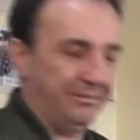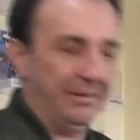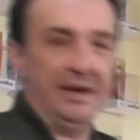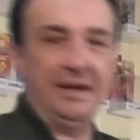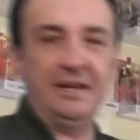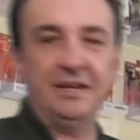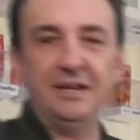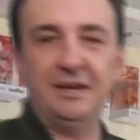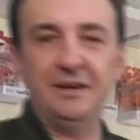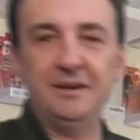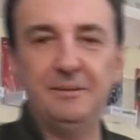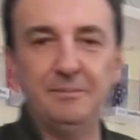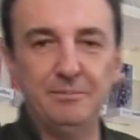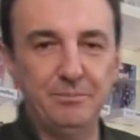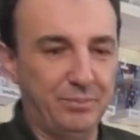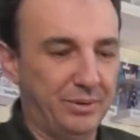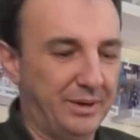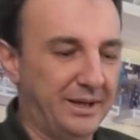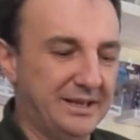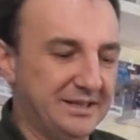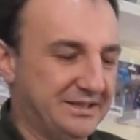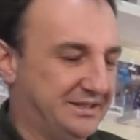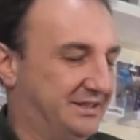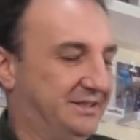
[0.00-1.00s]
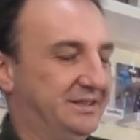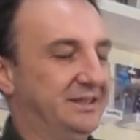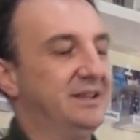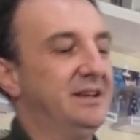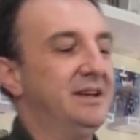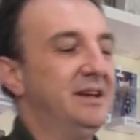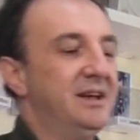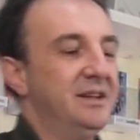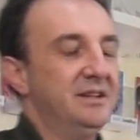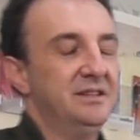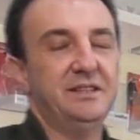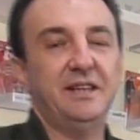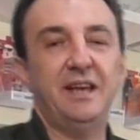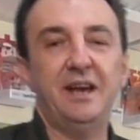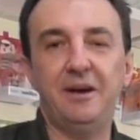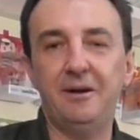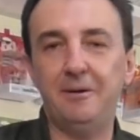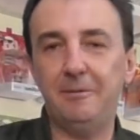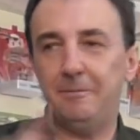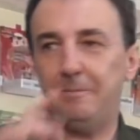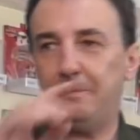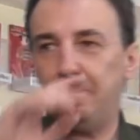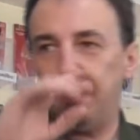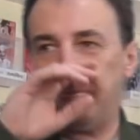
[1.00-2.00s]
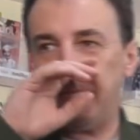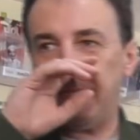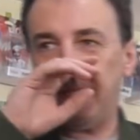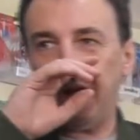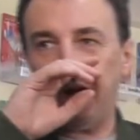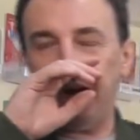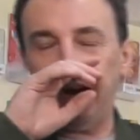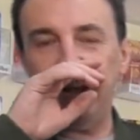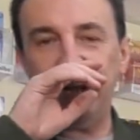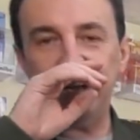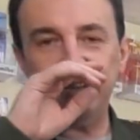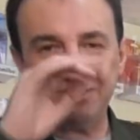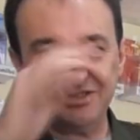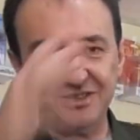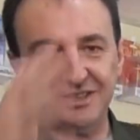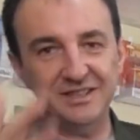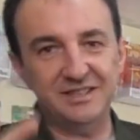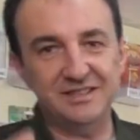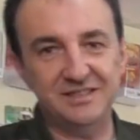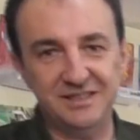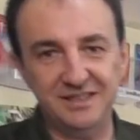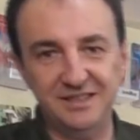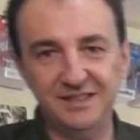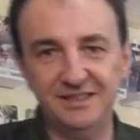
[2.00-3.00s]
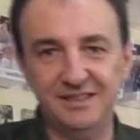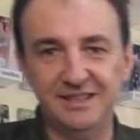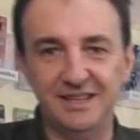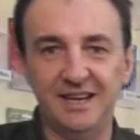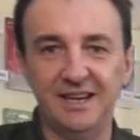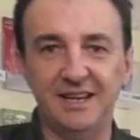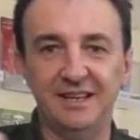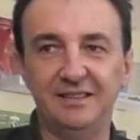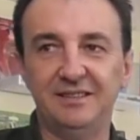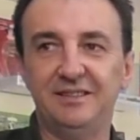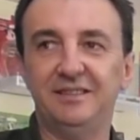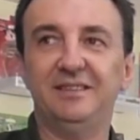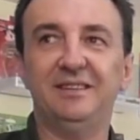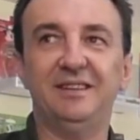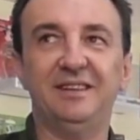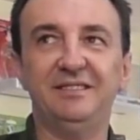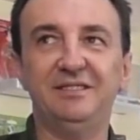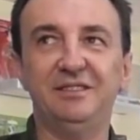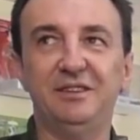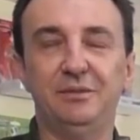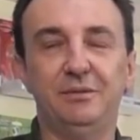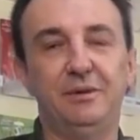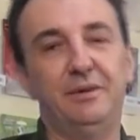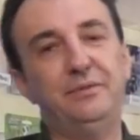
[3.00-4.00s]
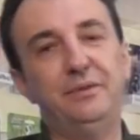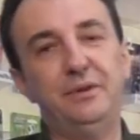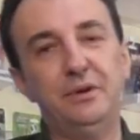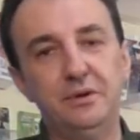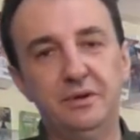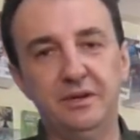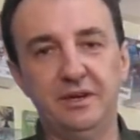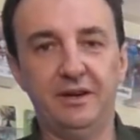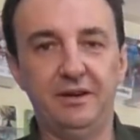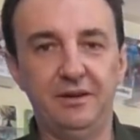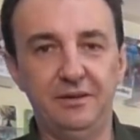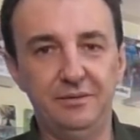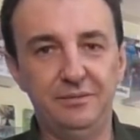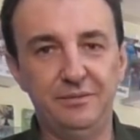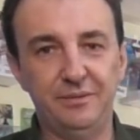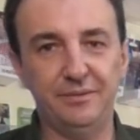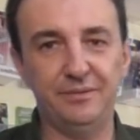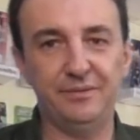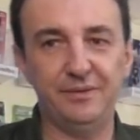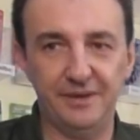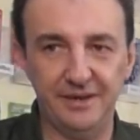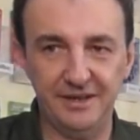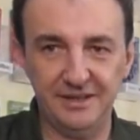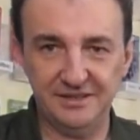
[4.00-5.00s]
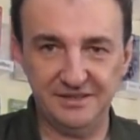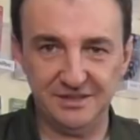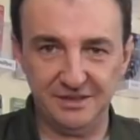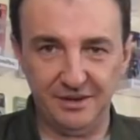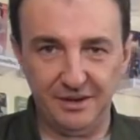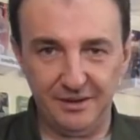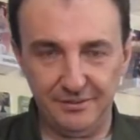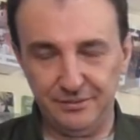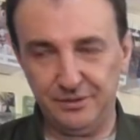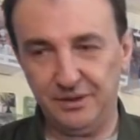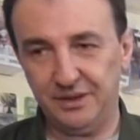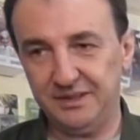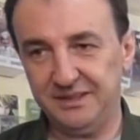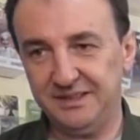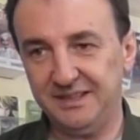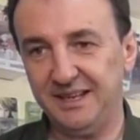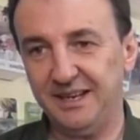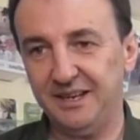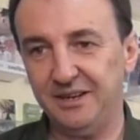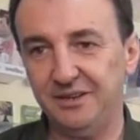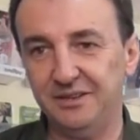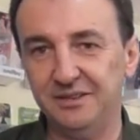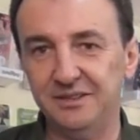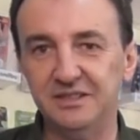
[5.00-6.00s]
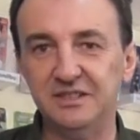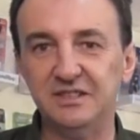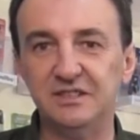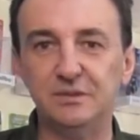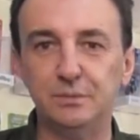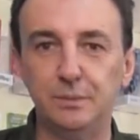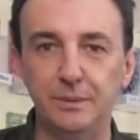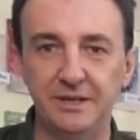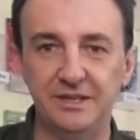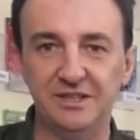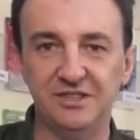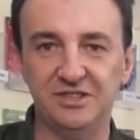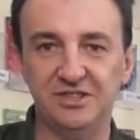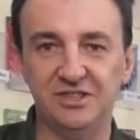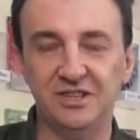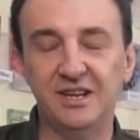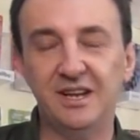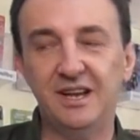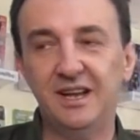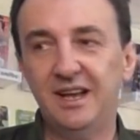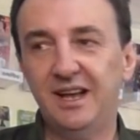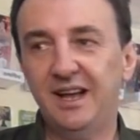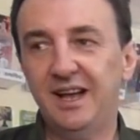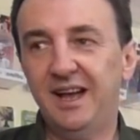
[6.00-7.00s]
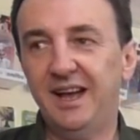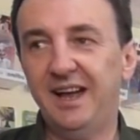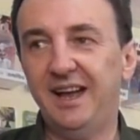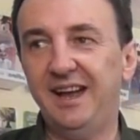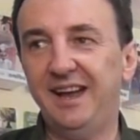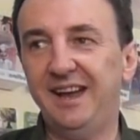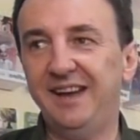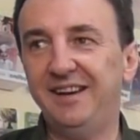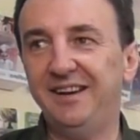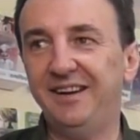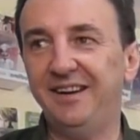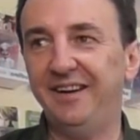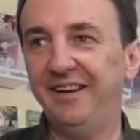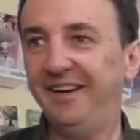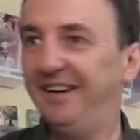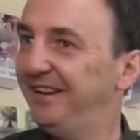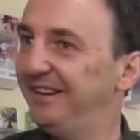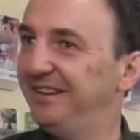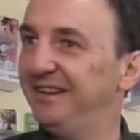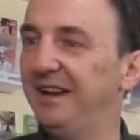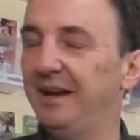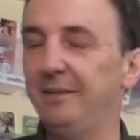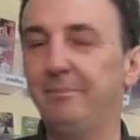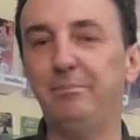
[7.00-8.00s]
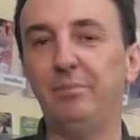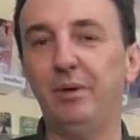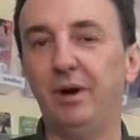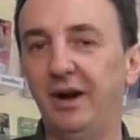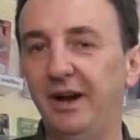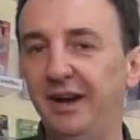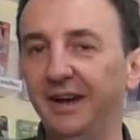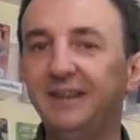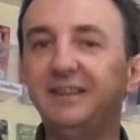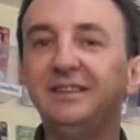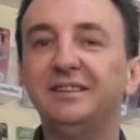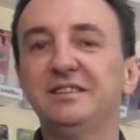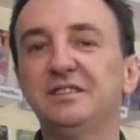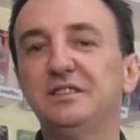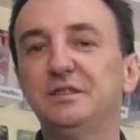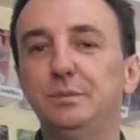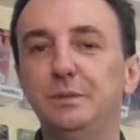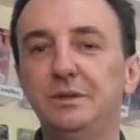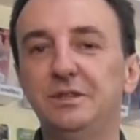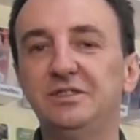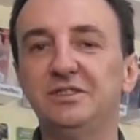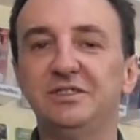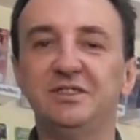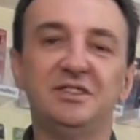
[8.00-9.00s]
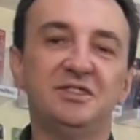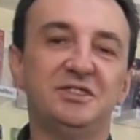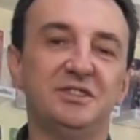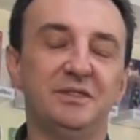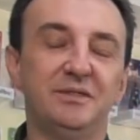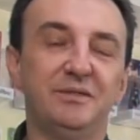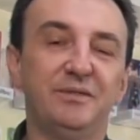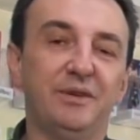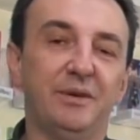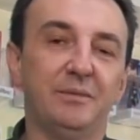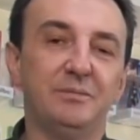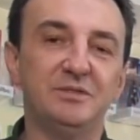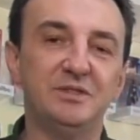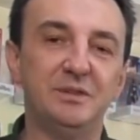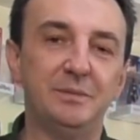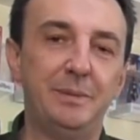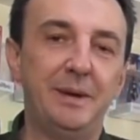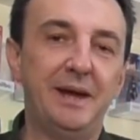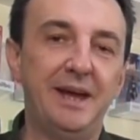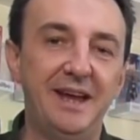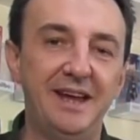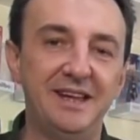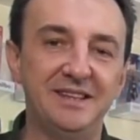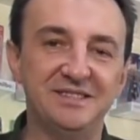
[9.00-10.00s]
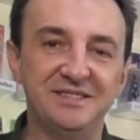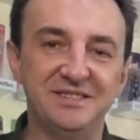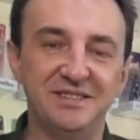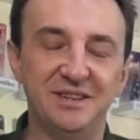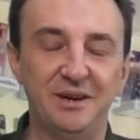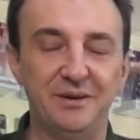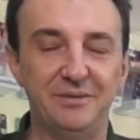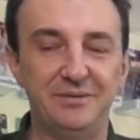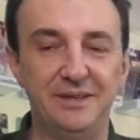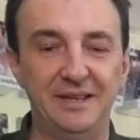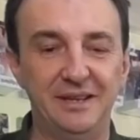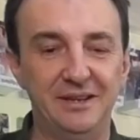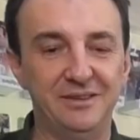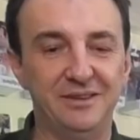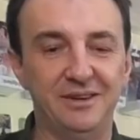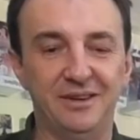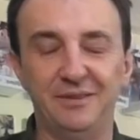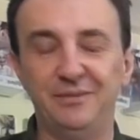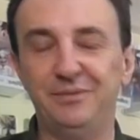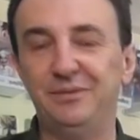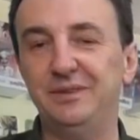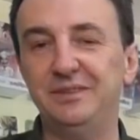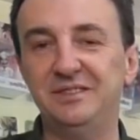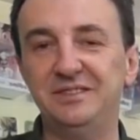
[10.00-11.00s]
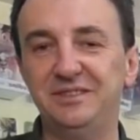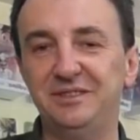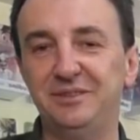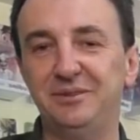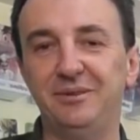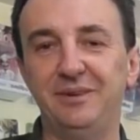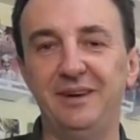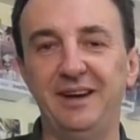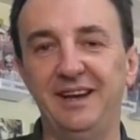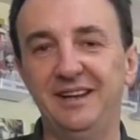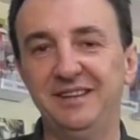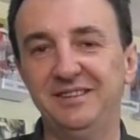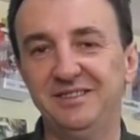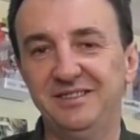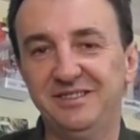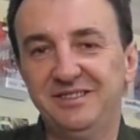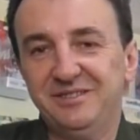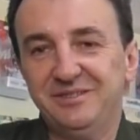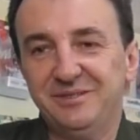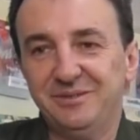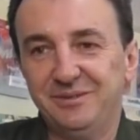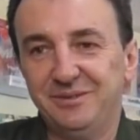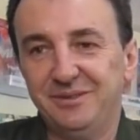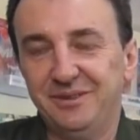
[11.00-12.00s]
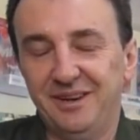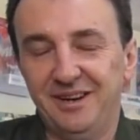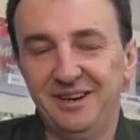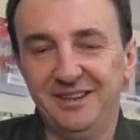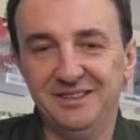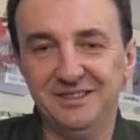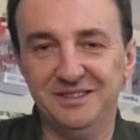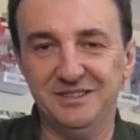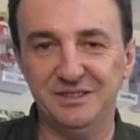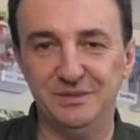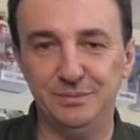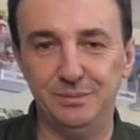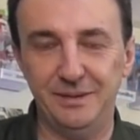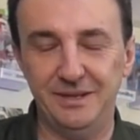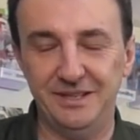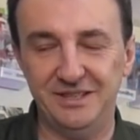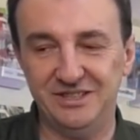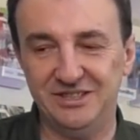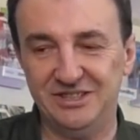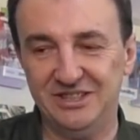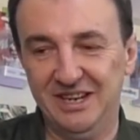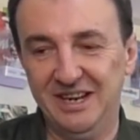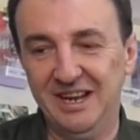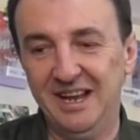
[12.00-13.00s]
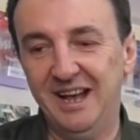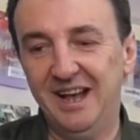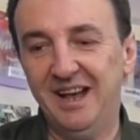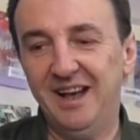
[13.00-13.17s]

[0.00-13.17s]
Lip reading: Mania Plus. Now, I actually did get the review code for free, so I've got that on the Switch, and I ended up buying the Switch edition from Japan, so I've now got physical and digital on Switch.